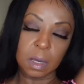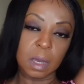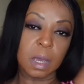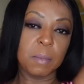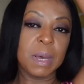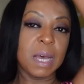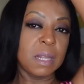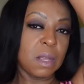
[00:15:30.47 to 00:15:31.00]

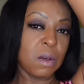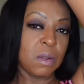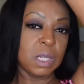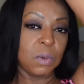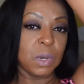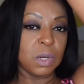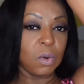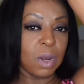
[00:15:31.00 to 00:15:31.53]
Am I the
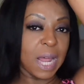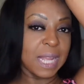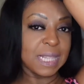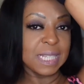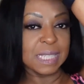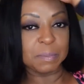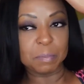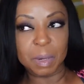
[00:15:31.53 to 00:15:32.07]
only one who liked
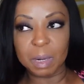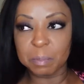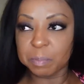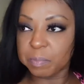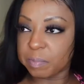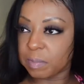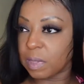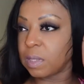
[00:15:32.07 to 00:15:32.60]
this bump
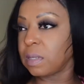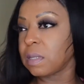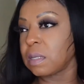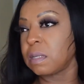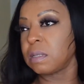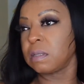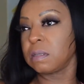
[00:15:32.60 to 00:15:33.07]
look?